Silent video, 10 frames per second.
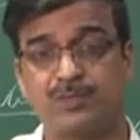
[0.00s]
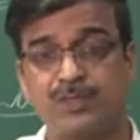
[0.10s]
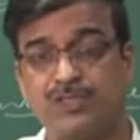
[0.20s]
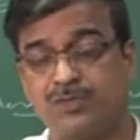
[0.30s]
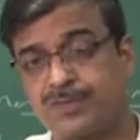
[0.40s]

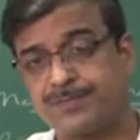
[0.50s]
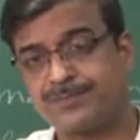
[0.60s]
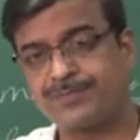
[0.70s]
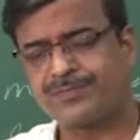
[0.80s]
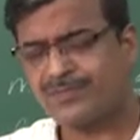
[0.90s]
produce.
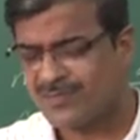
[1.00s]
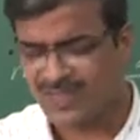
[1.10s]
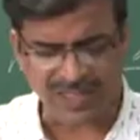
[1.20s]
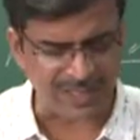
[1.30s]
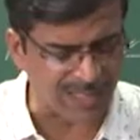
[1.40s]

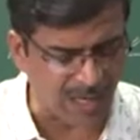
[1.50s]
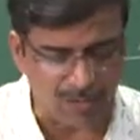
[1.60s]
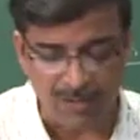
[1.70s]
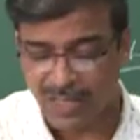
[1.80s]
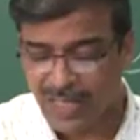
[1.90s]
Now
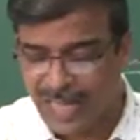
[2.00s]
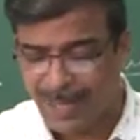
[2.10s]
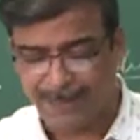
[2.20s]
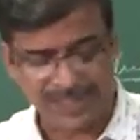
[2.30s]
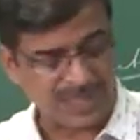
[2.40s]

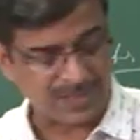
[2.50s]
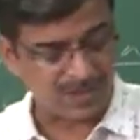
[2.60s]
after that,